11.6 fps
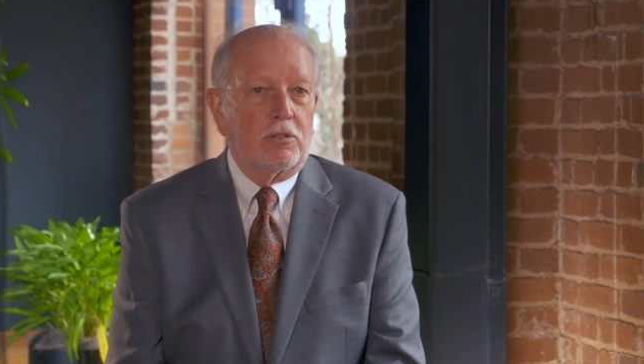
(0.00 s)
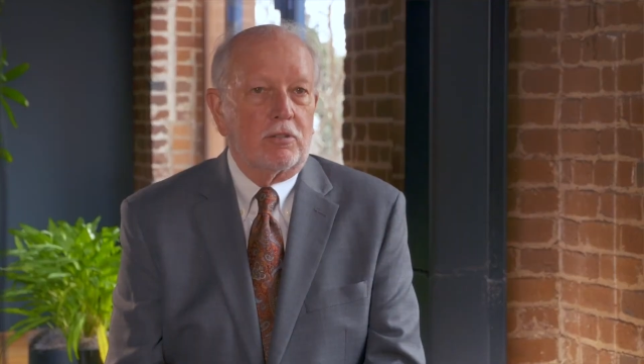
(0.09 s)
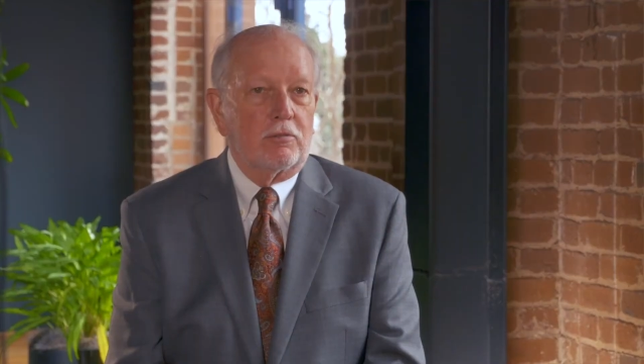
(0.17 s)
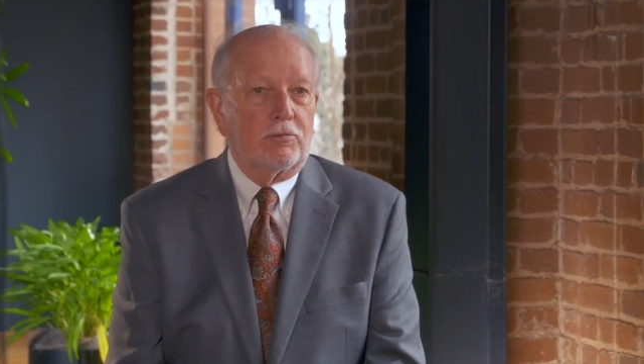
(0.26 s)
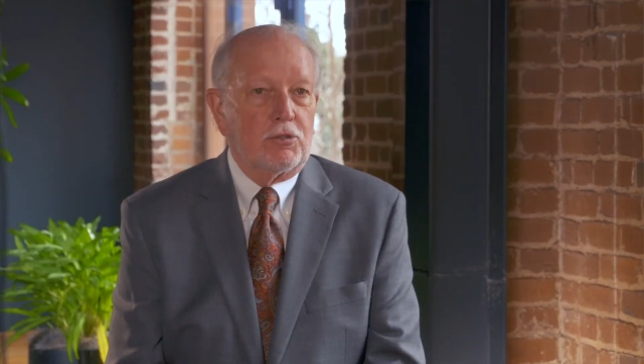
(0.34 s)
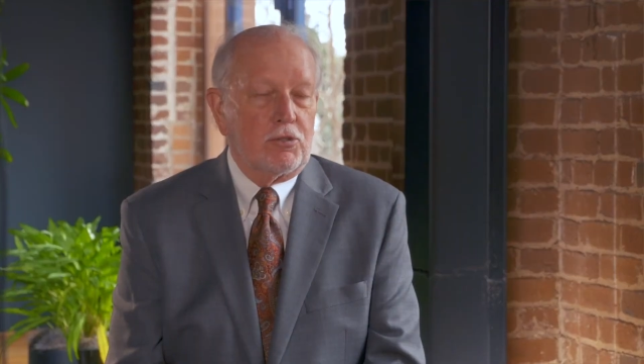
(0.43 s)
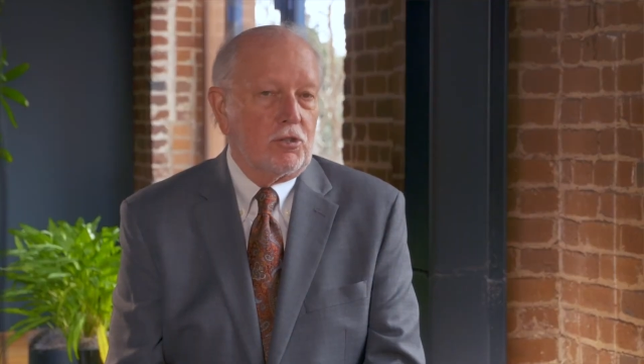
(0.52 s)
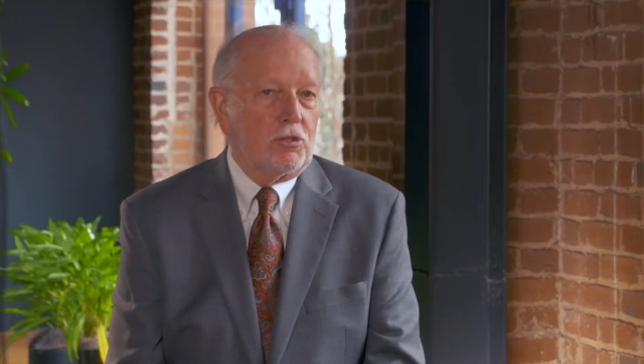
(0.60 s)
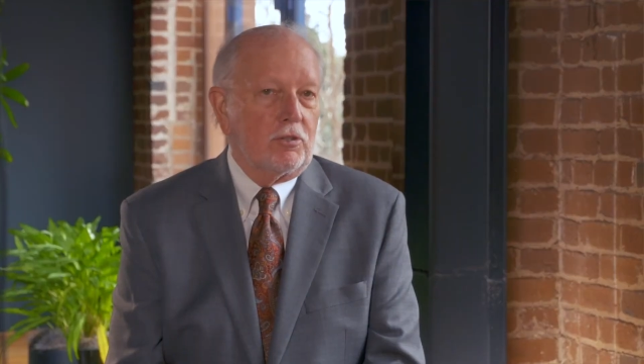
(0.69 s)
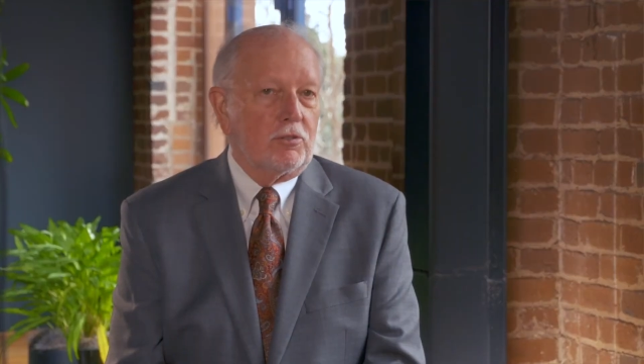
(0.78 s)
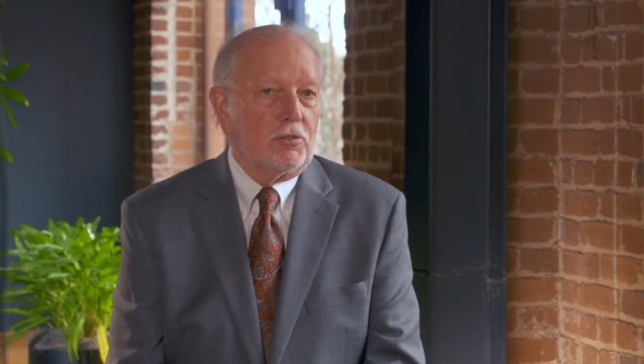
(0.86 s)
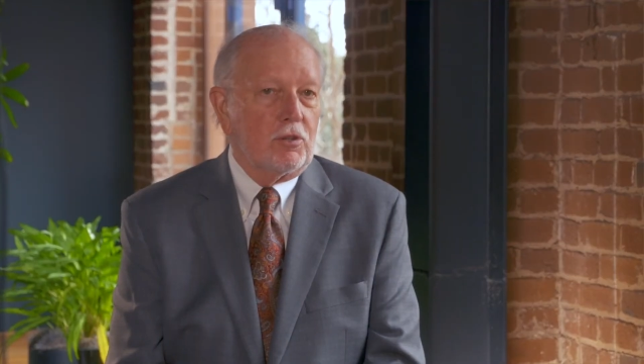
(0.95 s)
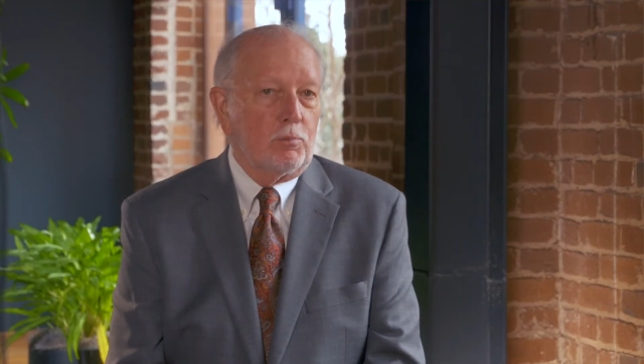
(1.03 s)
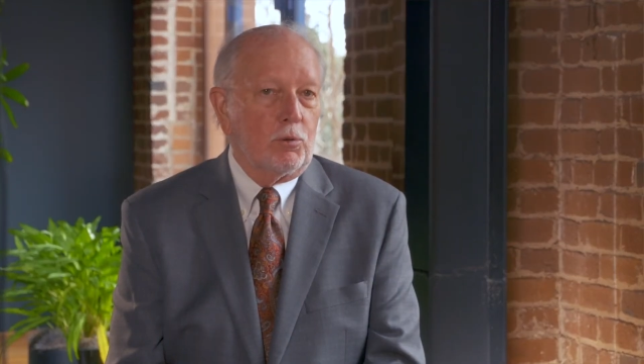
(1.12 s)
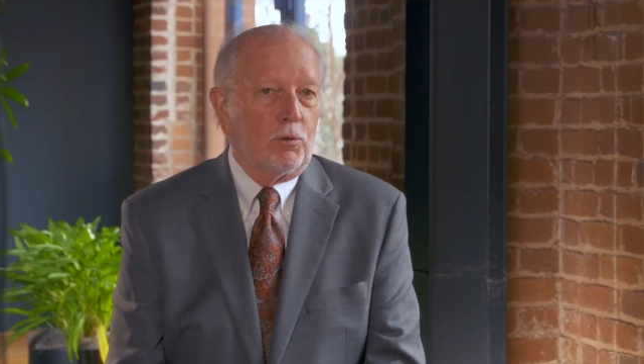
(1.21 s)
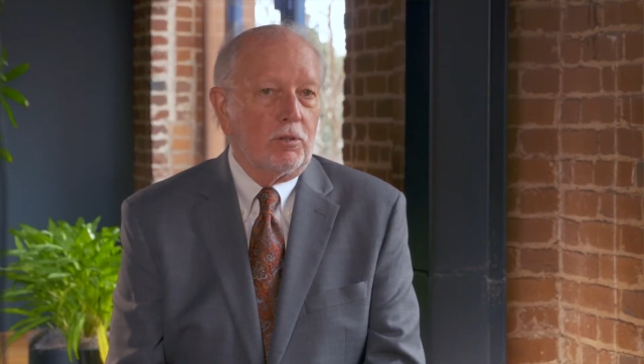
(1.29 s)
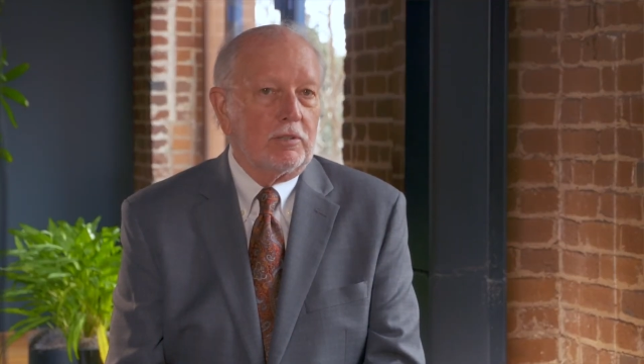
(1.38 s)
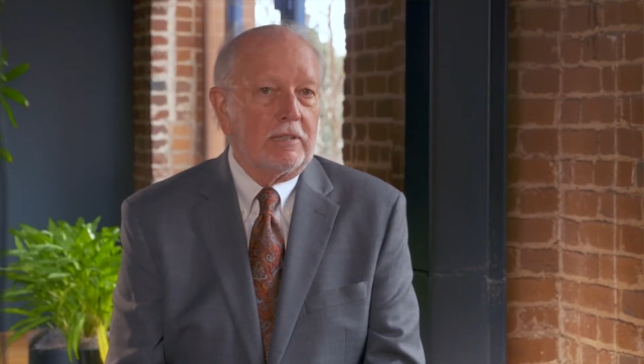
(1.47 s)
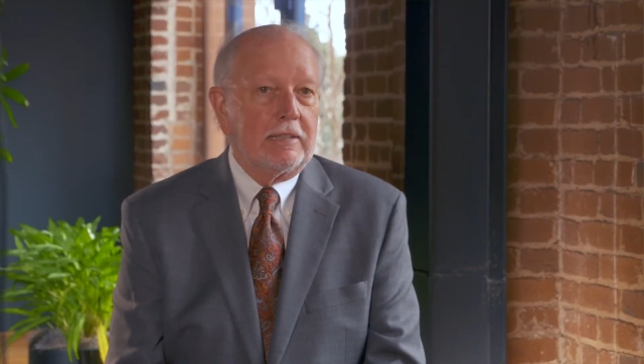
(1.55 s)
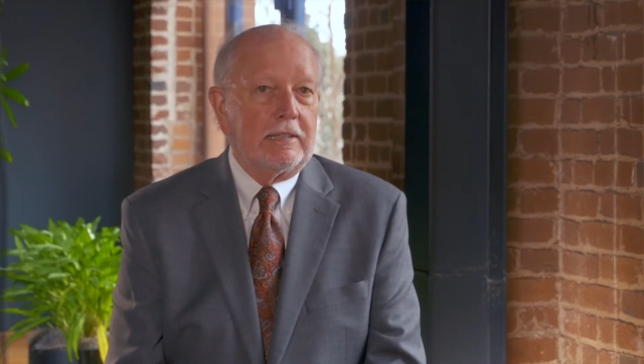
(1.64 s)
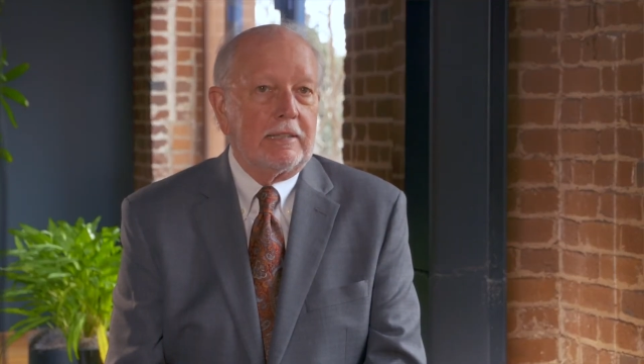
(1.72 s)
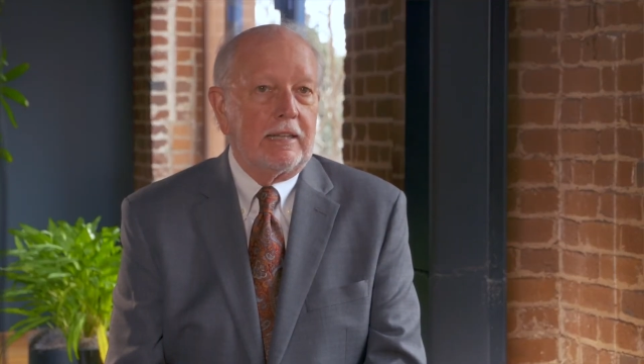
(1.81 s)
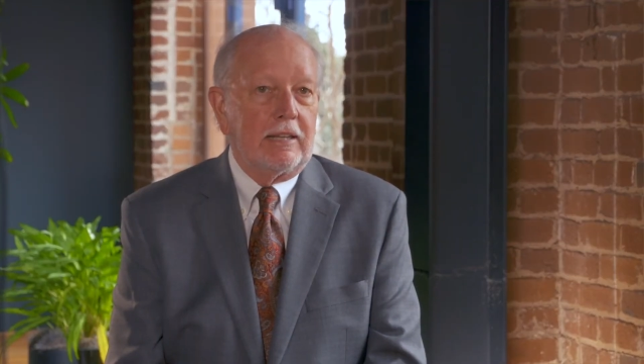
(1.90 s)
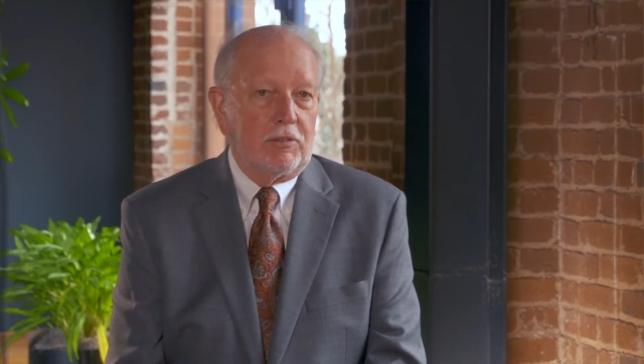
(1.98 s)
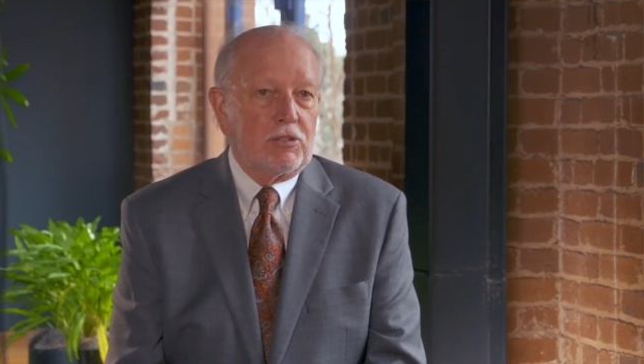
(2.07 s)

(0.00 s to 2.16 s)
the physicians, the board, and the